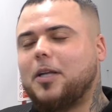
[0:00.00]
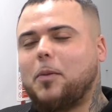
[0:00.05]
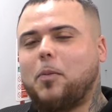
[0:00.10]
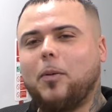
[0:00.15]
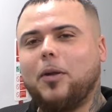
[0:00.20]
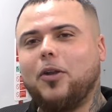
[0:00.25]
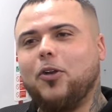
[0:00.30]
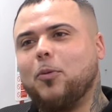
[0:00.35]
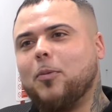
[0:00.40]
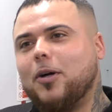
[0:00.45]
They
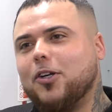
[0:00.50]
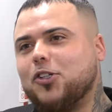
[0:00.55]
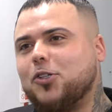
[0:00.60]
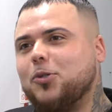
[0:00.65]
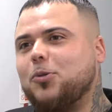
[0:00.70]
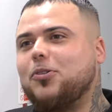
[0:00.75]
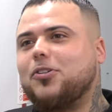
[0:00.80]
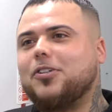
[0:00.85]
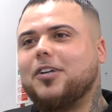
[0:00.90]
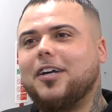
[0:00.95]
probably knew my
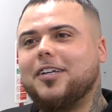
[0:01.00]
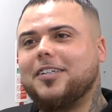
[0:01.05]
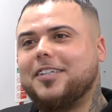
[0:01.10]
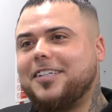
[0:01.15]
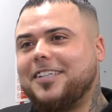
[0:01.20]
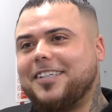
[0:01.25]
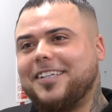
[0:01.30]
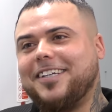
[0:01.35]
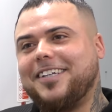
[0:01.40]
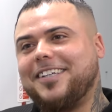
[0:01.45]
shoe size.
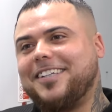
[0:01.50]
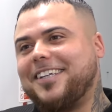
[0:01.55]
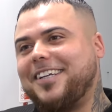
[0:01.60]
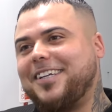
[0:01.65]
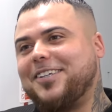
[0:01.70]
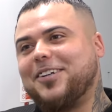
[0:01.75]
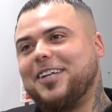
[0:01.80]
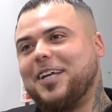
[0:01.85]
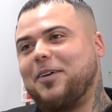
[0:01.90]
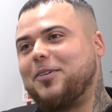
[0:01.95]
These these
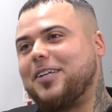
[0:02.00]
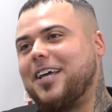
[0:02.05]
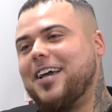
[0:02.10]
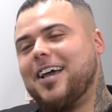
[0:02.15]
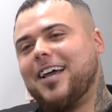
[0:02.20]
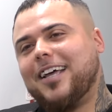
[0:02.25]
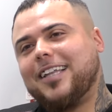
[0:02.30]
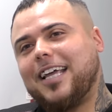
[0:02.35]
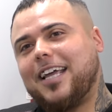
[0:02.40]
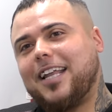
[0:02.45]
these like they,
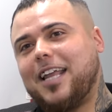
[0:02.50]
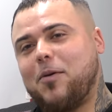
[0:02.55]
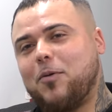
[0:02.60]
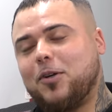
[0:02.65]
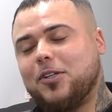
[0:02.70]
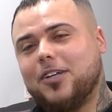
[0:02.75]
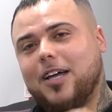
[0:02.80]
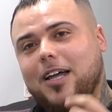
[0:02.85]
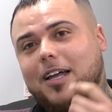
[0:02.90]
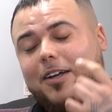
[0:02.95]
yeah. they, they
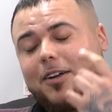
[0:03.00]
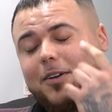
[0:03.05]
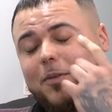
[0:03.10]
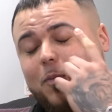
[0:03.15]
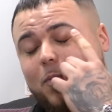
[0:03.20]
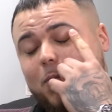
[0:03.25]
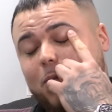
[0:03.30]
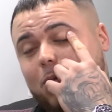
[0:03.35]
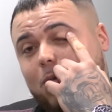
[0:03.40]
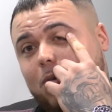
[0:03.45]
was like
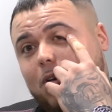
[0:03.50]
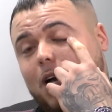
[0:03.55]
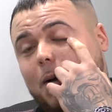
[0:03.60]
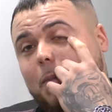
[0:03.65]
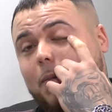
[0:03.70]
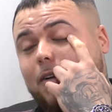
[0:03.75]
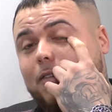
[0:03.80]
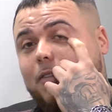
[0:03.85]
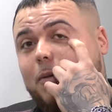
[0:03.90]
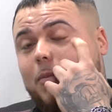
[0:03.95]
a
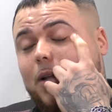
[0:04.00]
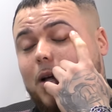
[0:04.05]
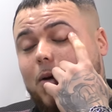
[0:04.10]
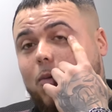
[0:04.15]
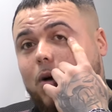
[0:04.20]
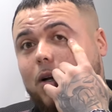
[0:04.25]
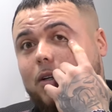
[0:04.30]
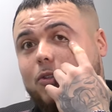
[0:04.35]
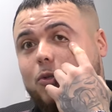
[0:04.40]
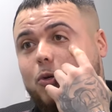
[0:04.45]
couple of them
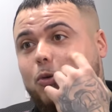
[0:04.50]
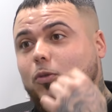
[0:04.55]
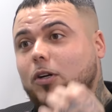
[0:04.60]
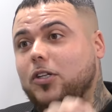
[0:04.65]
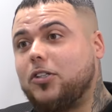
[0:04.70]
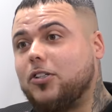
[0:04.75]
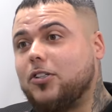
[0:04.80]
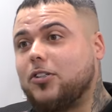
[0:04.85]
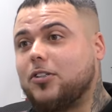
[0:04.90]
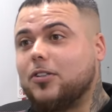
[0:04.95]
like one called
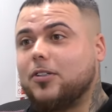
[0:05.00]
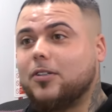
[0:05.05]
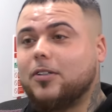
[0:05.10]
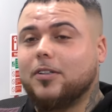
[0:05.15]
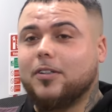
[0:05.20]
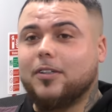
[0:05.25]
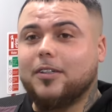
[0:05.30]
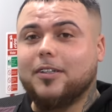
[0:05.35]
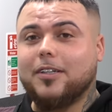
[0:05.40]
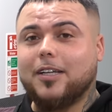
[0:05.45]
Richardson
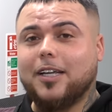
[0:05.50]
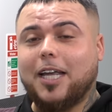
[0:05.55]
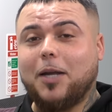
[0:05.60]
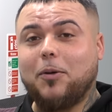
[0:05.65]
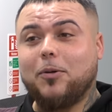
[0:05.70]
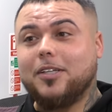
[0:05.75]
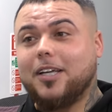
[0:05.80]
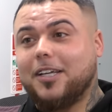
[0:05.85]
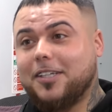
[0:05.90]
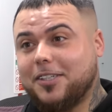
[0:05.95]

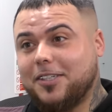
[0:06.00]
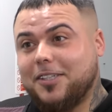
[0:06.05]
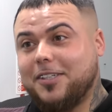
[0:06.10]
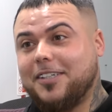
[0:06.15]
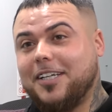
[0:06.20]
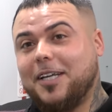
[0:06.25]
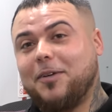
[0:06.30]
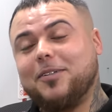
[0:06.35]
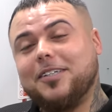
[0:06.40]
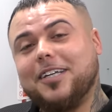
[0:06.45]
he was
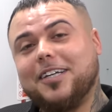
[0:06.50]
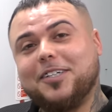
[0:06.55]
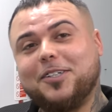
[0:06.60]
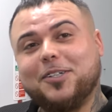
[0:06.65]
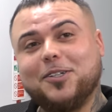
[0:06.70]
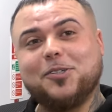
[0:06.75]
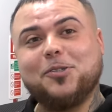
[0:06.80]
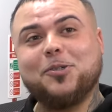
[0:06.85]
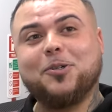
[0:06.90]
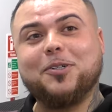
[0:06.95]
actually he was
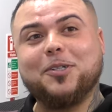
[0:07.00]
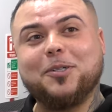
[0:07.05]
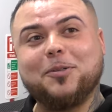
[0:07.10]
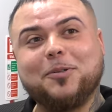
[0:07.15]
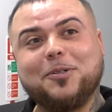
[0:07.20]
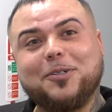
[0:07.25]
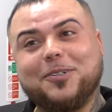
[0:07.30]
actually a jock as